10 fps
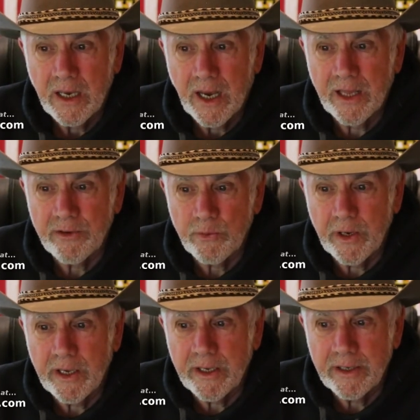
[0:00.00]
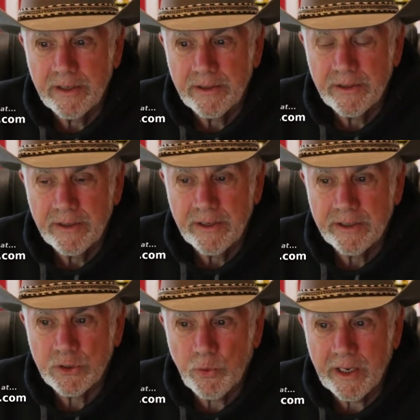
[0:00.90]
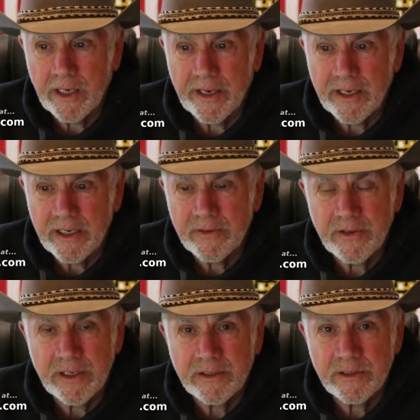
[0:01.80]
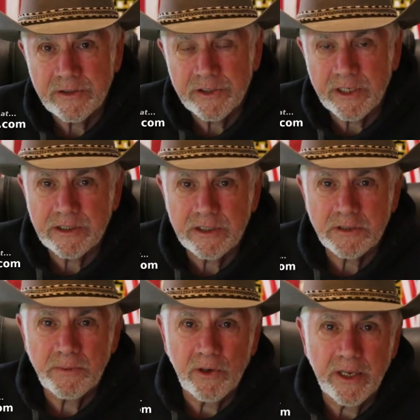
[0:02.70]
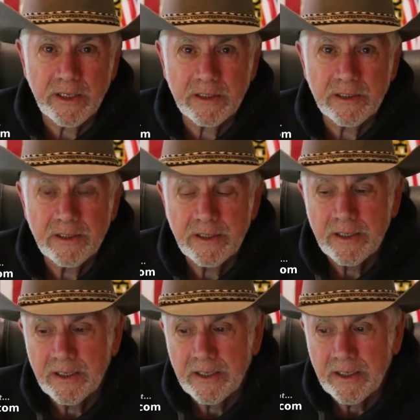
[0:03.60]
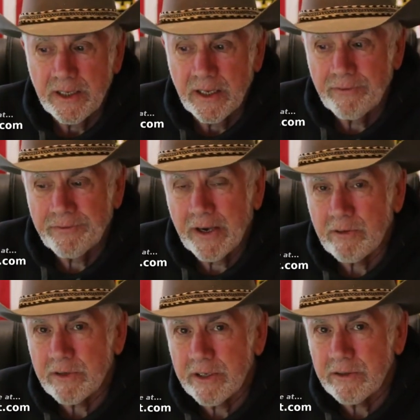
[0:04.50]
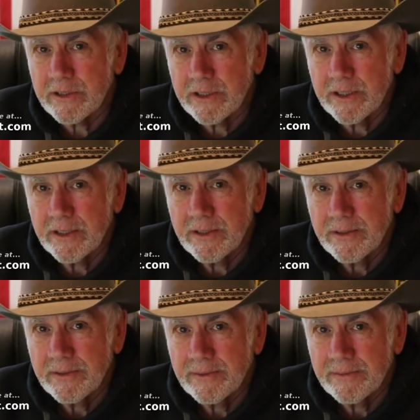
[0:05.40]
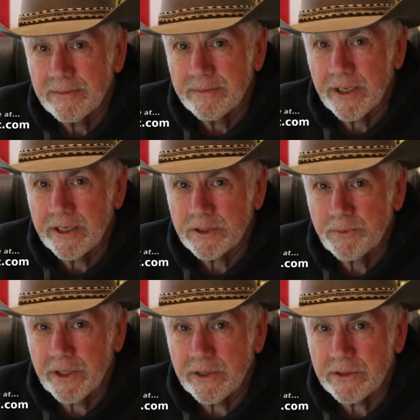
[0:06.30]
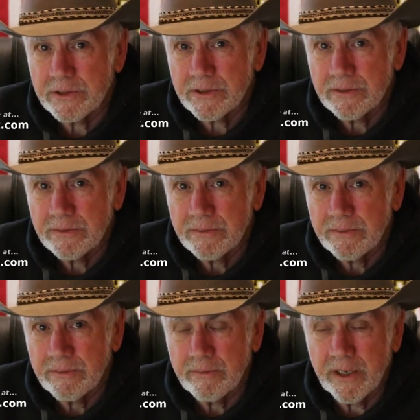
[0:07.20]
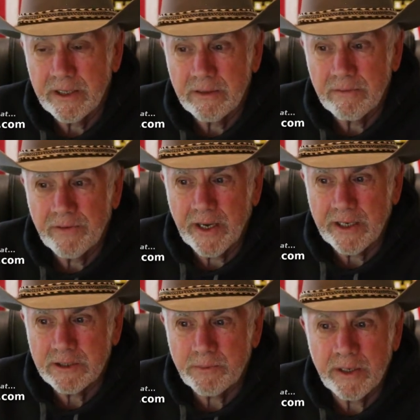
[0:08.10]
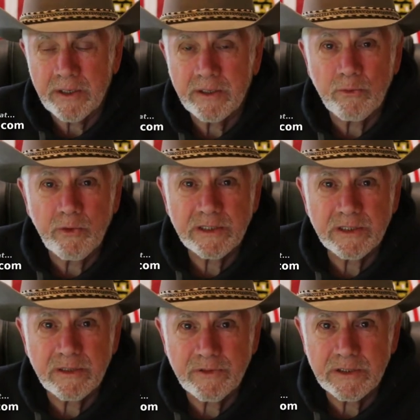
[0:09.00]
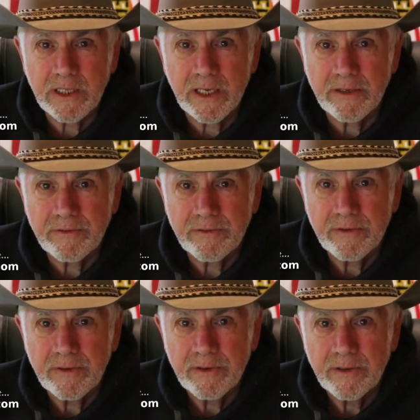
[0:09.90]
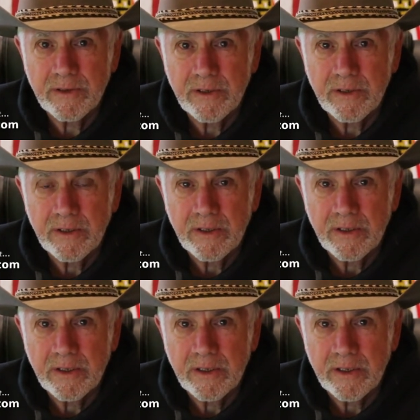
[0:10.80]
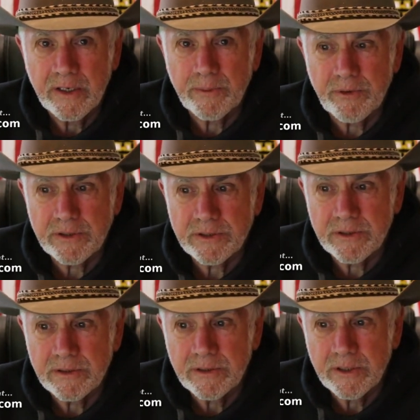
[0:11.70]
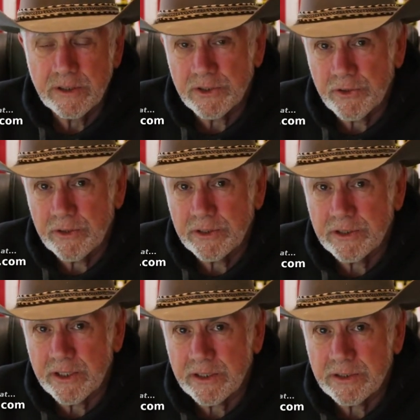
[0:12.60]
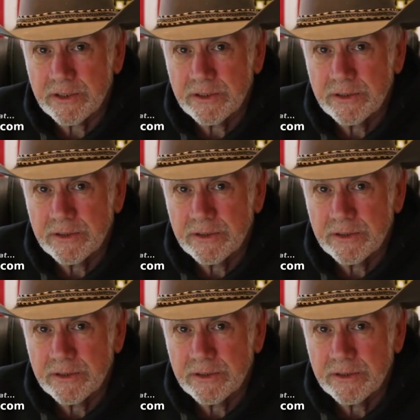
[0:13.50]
Either way, it's quite likely that Jussie Smollett, if found guilty by his peers, might in fact spend the rest of his life in a prison. He's 36.